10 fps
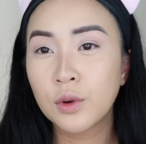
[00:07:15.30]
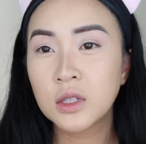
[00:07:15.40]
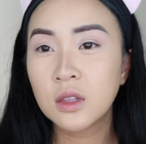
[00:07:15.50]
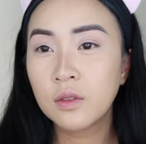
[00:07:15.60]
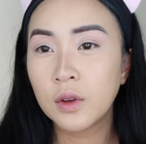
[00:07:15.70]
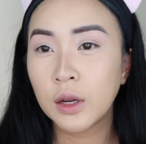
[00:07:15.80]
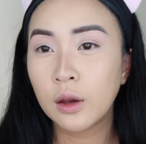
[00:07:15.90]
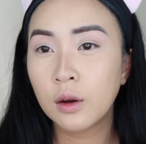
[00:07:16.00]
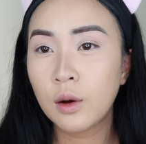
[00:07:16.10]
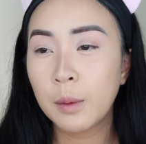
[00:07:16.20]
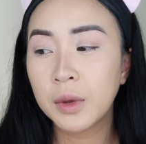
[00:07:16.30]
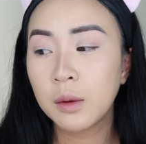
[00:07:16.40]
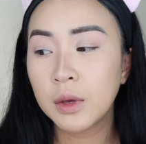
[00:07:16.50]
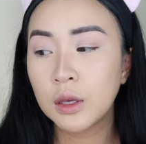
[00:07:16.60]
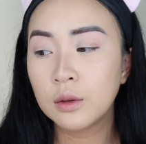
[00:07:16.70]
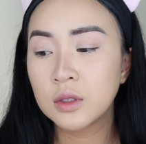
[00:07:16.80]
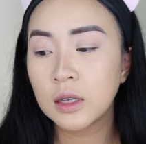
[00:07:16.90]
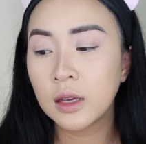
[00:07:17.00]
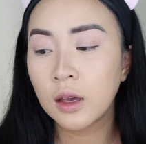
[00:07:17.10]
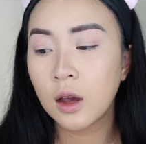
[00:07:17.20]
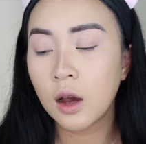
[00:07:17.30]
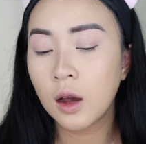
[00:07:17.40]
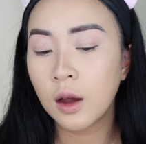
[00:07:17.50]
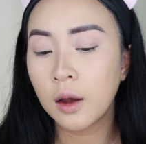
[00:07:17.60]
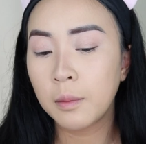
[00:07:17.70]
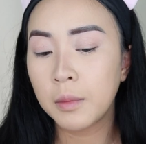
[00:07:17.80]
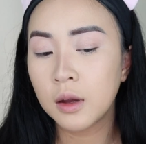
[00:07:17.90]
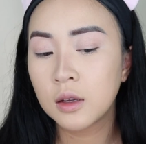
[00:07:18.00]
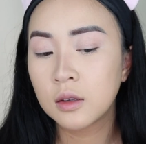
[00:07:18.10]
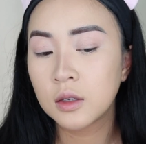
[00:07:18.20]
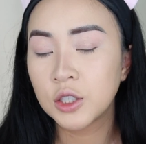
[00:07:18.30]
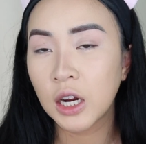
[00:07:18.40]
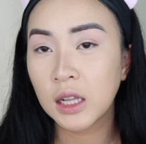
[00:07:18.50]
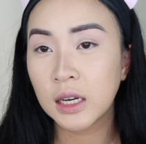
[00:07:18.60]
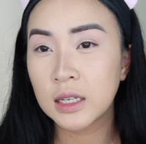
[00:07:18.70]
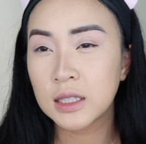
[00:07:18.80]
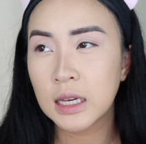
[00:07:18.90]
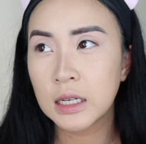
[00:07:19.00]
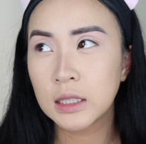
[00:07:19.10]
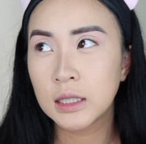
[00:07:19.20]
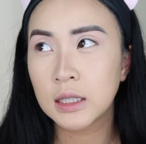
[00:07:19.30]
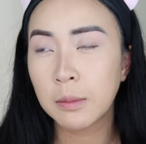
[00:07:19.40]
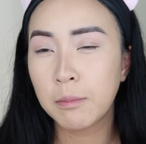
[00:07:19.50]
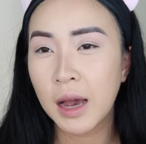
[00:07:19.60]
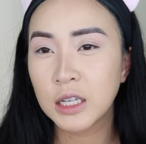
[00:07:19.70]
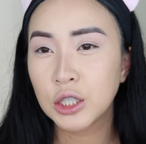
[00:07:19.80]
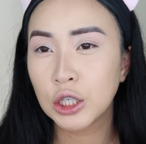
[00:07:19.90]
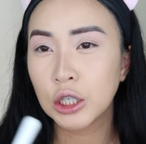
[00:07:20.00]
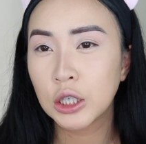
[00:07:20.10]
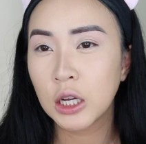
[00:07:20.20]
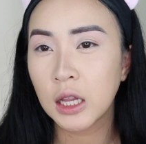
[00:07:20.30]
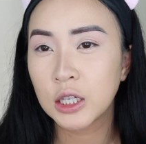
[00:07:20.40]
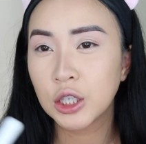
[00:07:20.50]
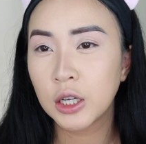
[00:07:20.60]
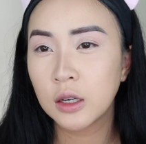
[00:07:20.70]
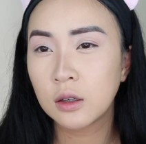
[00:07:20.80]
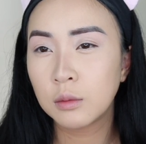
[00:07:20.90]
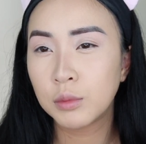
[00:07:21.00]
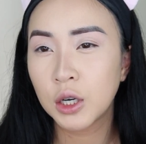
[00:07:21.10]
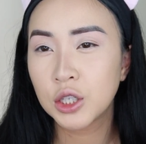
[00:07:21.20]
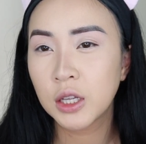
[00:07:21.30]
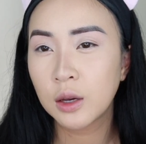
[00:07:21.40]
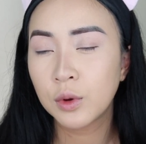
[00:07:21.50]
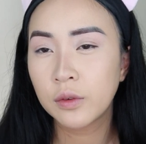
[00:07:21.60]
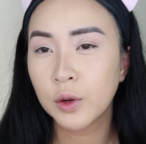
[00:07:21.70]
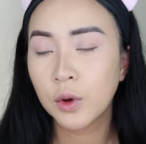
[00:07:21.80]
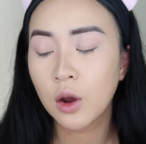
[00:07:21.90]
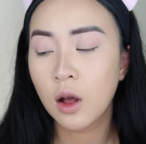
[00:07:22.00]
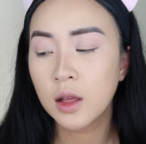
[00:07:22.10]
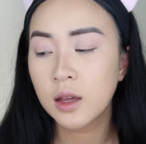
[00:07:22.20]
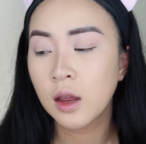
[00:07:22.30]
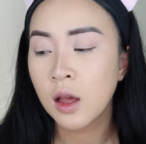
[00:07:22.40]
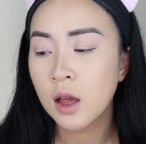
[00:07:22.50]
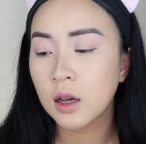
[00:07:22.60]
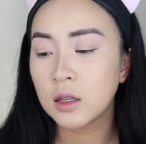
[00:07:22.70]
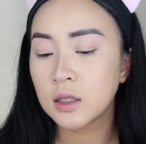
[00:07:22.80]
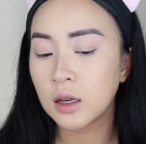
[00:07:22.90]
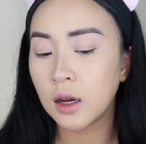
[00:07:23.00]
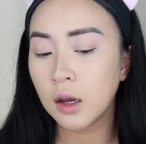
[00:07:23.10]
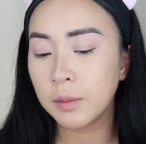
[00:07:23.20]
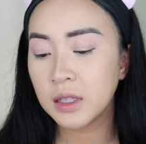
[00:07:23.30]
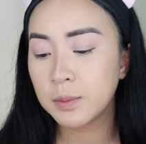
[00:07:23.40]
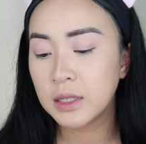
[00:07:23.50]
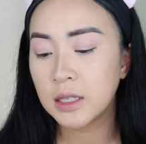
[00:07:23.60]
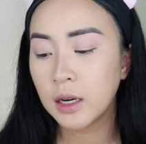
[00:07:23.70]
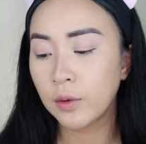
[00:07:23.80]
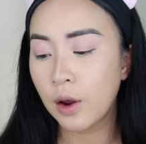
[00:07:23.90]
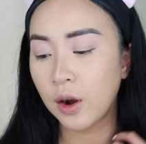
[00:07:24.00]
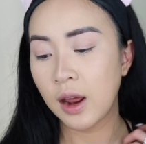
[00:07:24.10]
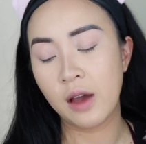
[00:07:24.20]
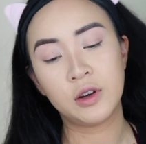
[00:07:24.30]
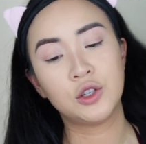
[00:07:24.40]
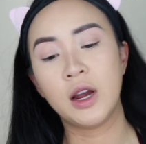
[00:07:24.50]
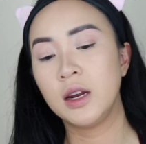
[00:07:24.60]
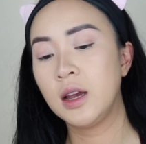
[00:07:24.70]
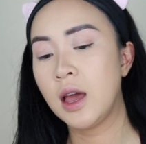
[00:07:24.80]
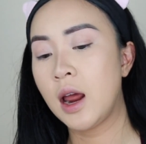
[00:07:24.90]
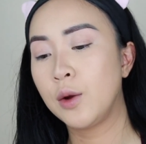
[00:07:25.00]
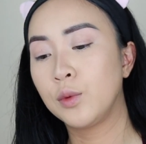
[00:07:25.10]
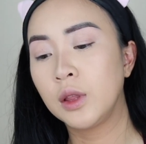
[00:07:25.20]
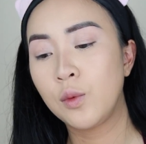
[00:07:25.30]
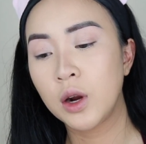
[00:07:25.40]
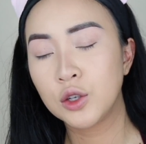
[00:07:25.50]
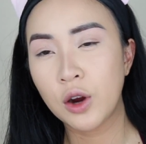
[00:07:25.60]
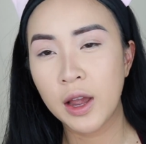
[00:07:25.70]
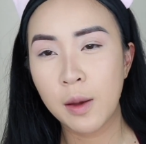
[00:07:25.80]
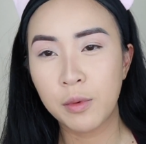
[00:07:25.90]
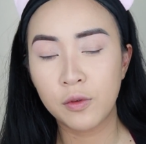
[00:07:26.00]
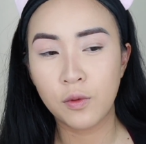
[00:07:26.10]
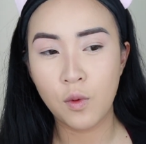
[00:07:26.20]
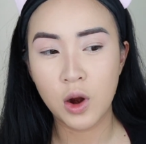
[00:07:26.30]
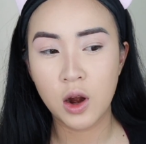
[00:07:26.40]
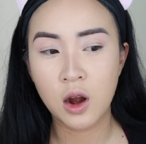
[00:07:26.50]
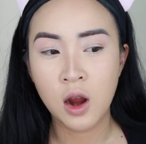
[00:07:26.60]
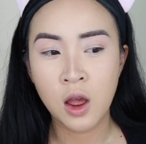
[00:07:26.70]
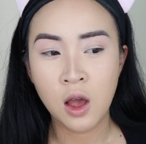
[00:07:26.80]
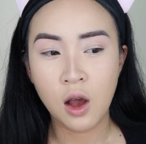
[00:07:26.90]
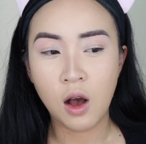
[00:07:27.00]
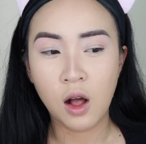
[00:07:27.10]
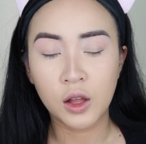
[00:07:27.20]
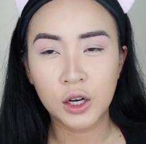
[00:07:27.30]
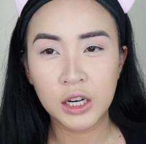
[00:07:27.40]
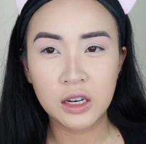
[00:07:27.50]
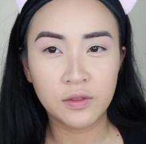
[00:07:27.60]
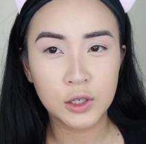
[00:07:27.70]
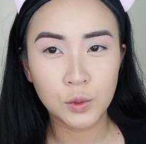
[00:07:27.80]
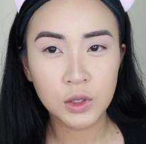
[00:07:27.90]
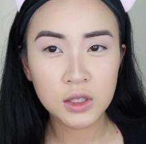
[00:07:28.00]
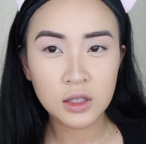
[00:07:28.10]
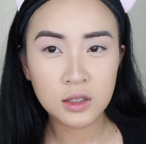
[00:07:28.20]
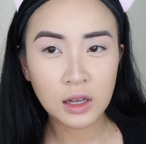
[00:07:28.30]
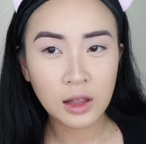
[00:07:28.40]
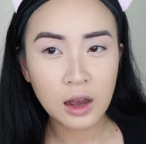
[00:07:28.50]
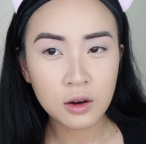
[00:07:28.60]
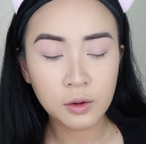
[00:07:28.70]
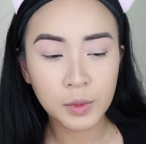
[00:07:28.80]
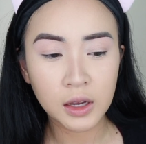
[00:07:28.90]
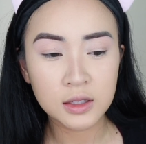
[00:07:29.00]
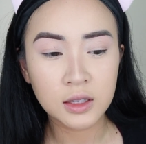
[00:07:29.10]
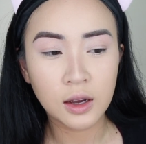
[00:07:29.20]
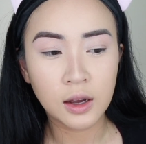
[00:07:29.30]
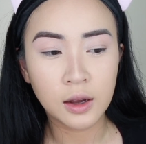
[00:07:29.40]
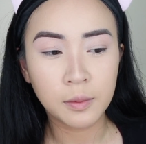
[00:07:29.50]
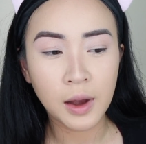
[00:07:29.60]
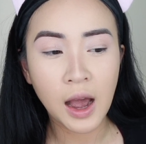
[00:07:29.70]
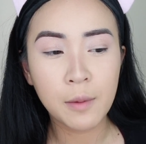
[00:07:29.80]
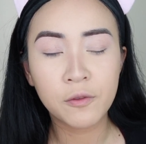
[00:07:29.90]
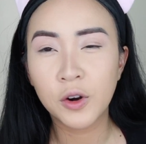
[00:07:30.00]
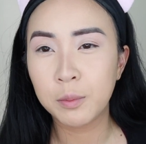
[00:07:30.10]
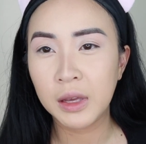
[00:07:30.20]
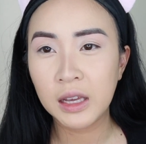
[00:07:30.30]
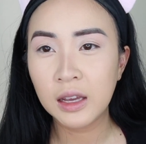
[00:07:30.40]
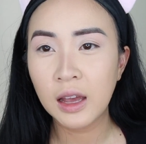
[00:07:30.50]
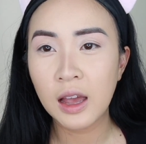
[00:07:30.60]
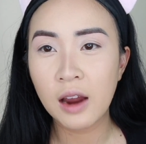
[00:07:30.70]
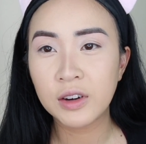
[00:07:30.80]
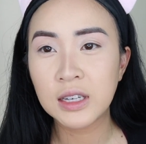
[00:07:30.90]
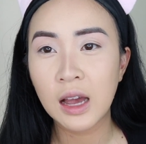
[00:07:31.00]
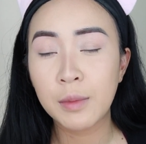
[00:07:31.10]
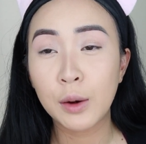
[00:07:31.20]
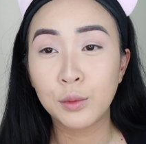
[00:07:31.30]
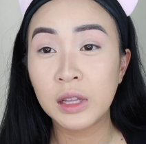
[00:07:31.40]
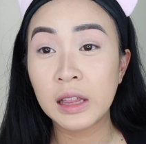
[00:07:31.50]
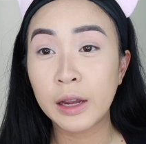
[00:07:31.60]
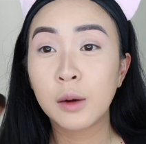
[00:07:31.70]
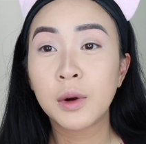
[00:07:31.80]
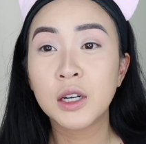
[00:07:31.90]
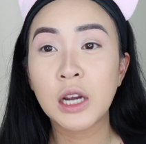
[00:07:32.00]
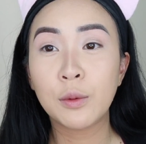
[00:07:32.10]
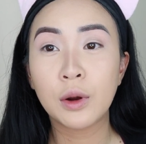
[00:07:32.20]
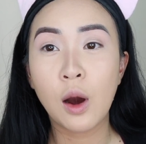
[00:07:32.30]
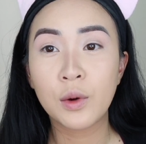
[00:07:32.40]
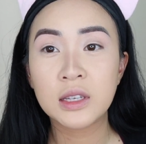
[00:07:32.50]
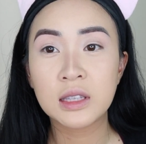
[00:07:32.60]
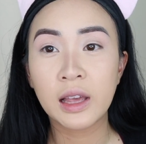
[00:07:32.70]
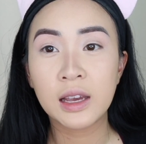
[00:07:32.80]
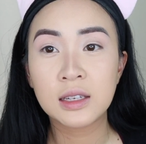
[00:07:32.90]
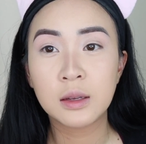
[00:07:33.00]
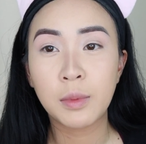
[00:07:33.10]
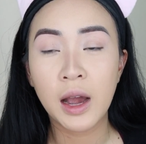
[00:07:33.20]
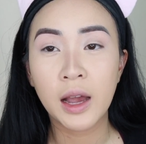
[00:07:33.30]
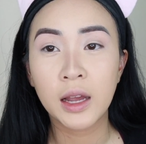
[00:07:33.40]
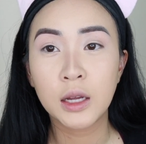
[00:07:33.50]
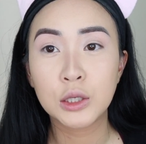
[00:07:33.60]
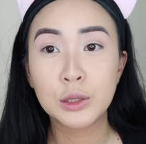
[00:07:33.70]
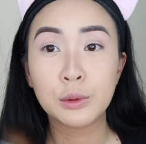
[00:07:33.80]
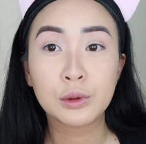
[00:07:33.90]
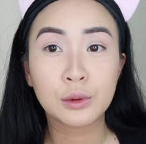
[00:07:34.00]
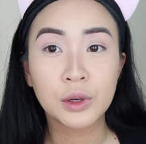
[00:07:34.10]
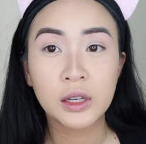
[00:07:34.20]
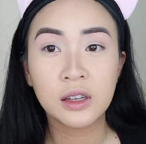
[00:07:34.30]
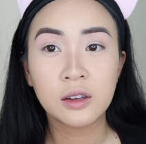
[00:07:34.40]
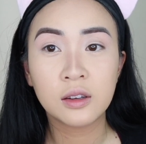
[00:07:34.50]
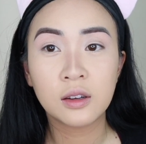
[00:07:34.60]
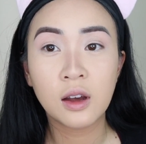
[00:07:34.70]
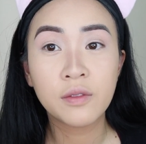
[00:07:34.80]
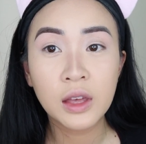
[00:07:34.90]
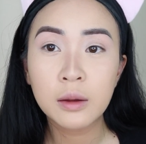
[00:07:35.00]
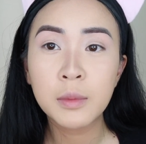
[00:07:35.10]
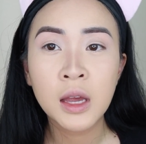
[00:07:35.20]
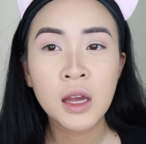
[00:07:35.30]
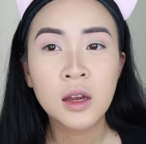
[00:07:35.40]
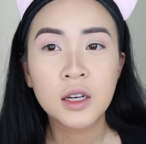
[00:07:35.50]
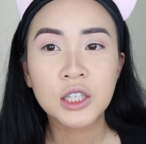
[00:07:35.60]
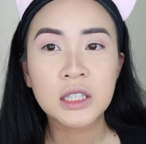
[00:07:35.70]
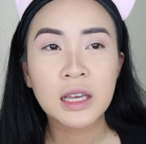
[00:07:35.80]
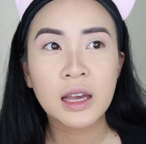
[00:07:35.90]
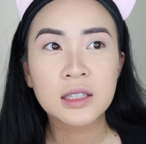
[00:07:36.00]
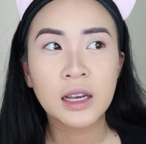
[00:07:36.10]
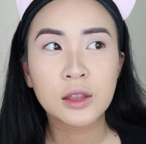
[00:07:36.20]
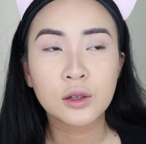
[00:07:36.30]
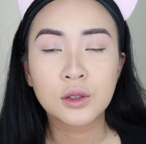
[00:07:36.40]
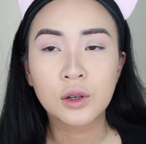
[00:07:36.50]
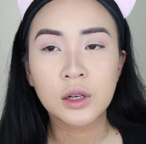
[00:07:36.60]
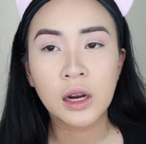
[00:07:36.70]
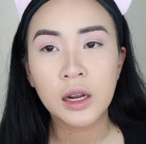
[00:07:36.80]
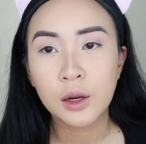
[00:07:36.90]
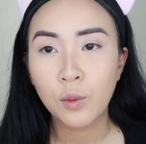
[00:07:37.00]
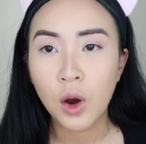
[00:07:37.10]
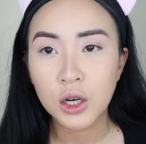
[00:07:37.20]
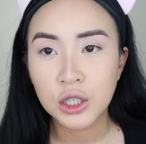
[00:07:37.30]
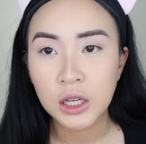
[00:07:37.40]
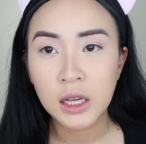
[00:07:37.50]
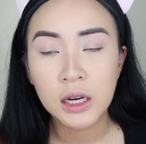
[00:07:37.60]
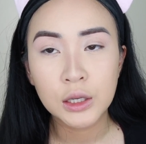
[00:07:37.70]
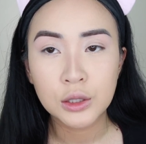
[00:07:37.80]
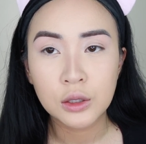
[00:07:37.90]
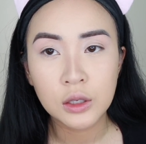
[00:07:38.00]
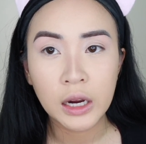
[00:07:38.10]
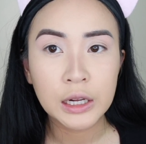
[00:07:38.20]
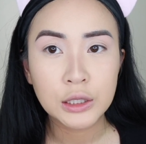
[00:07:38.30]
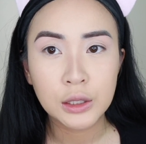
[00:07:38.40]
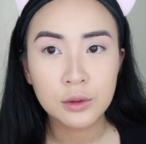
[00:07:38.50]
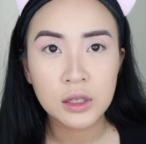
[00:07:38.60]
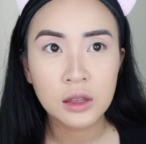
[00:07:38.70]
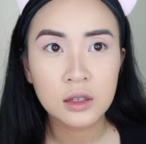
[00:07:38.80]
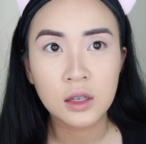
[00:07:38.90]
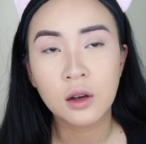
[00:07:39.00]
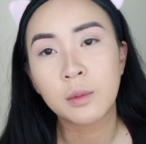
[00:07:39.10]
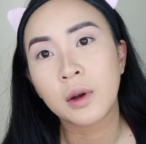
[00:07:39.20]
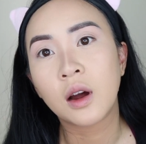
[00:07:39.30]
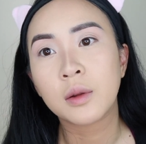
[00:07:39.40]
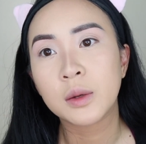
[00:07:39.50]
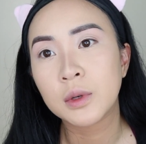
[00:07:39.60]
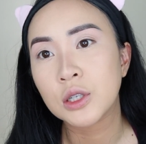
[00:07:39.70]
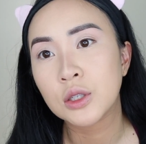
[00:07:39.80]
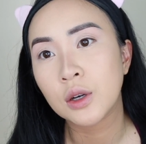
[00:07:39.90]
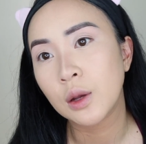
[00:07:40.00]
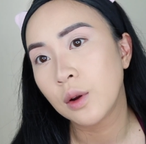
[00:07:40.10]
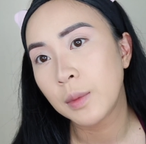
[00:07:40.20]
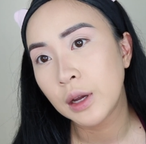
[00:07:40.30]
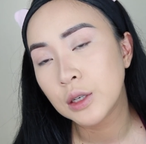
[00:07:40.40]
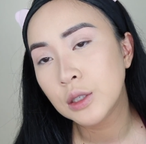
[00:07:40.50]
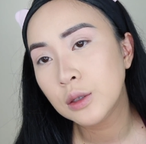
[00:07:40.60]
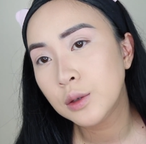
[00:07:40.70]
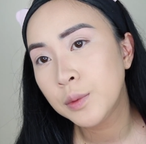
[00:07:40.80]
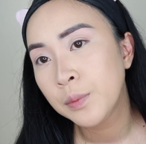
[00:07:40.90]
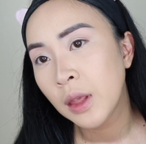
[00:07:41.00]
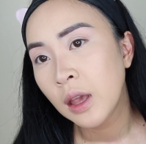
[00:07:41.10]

the rest of the video, I'm gonna be using Jaclyn Hill's Master Collection brush set, whatever you want to call it, because it's been sitting around and I haven't tried it, and I really want to try it before all her individuals sell out, because for me, every time I really like a brush, I would always like to buy 2 or 3 of them, just in case like they're dirty and I didn't wash it, I need to use it, and then it's like, oh my god, the brush is dirty, what am I gonna do?